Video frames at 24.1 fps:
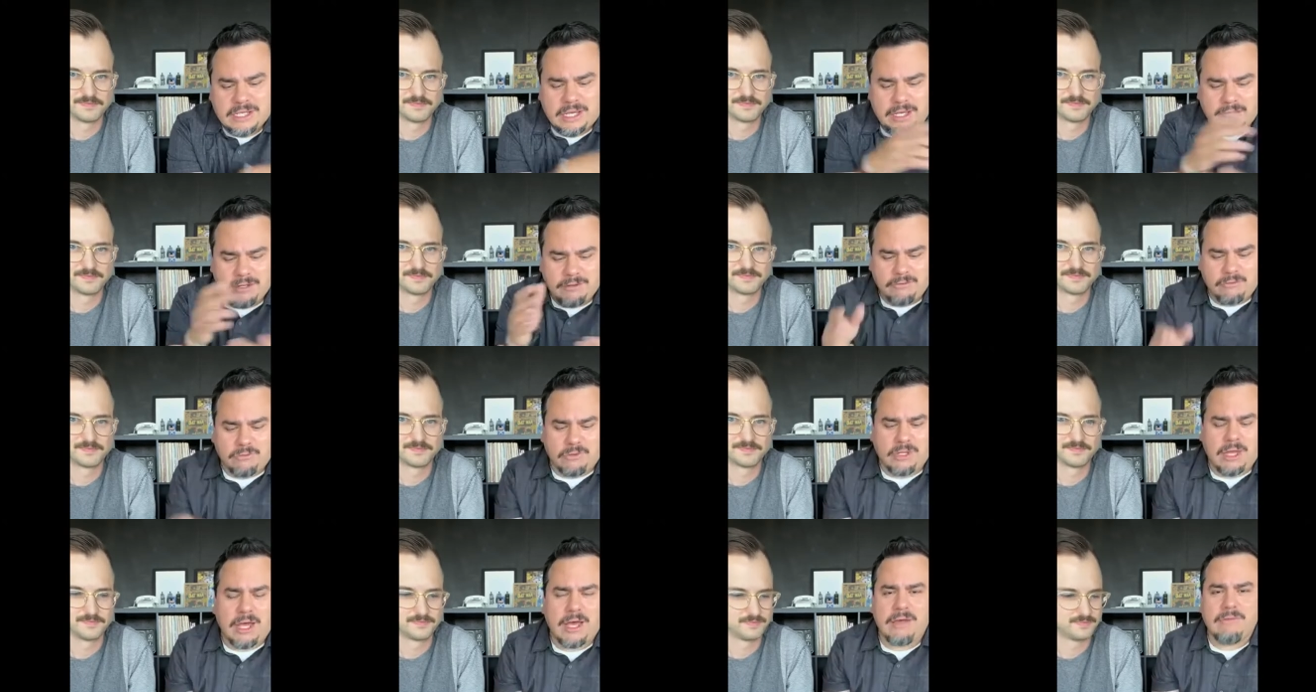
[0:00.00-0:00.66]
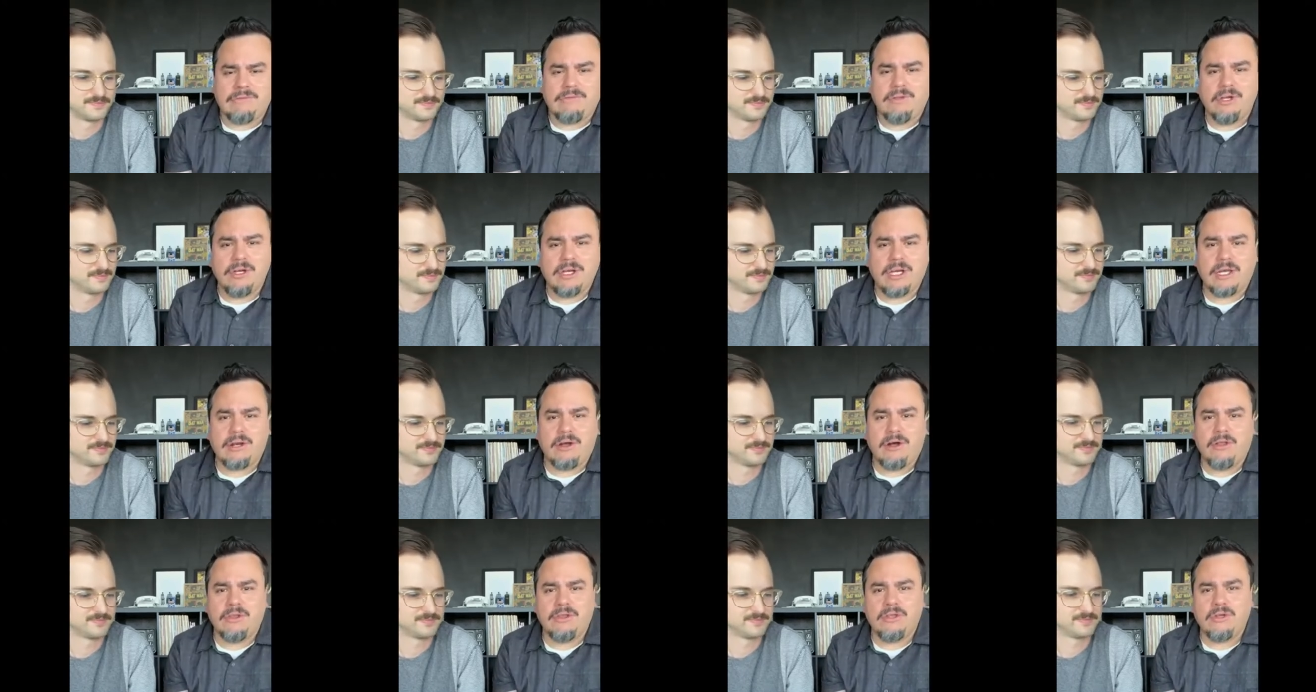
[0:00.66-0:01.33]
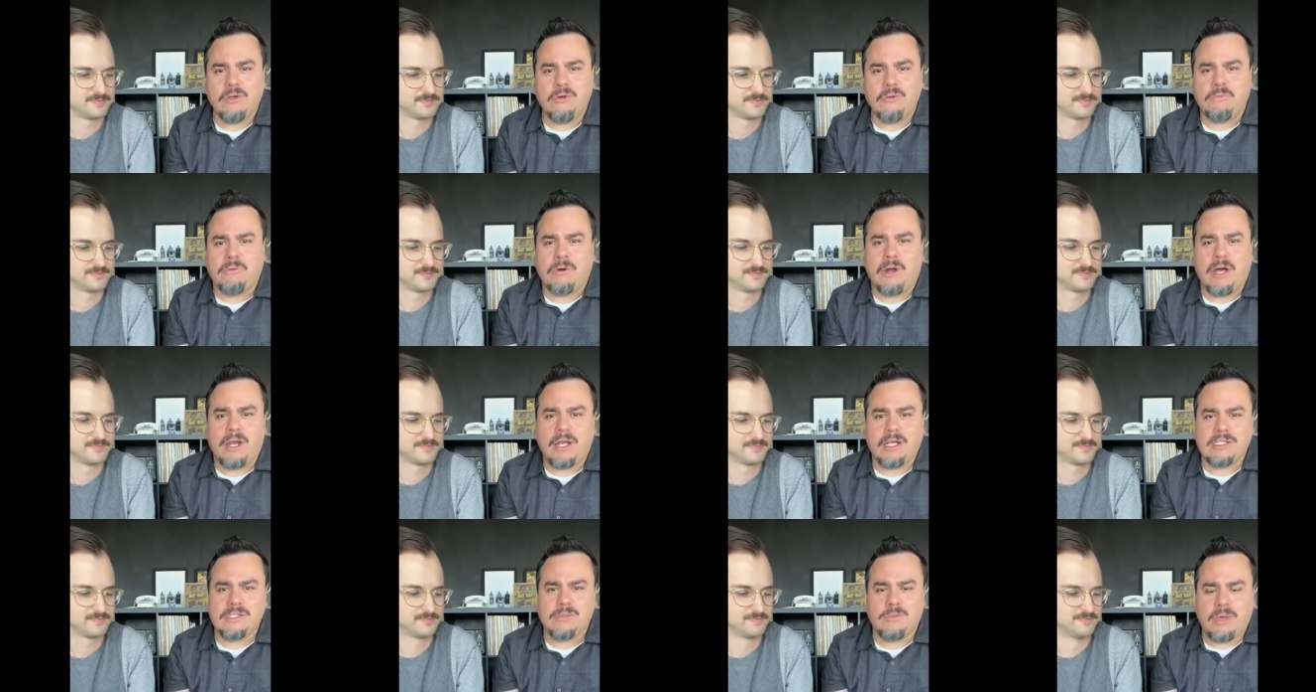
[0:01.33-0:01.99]
Speaker 1: kind of live look at all the new
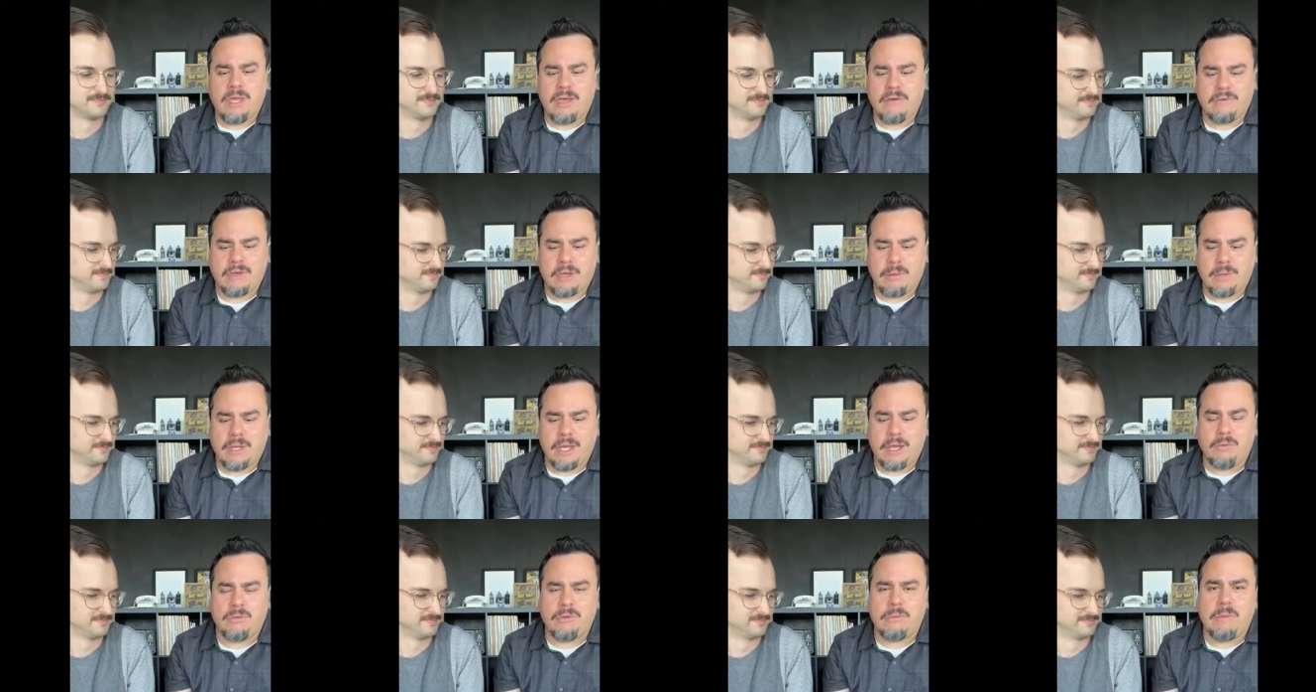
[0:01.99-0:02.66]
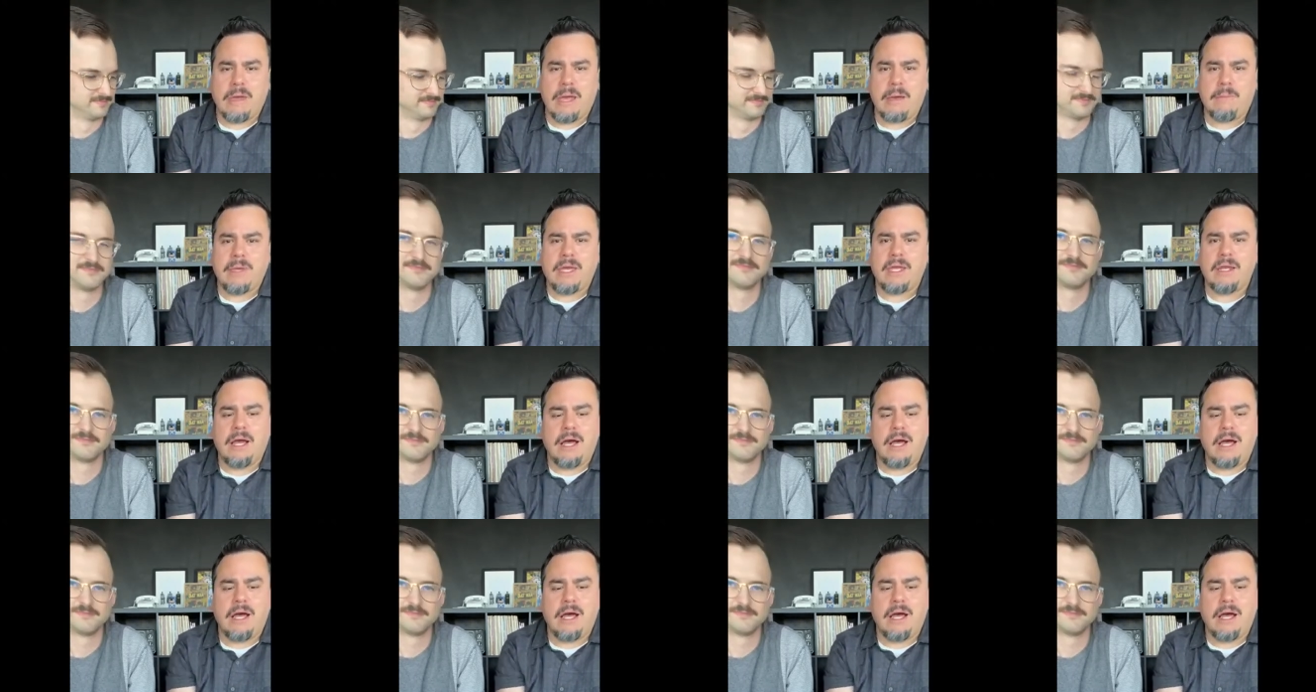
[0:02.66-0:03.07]
products that we have coming out with Batman.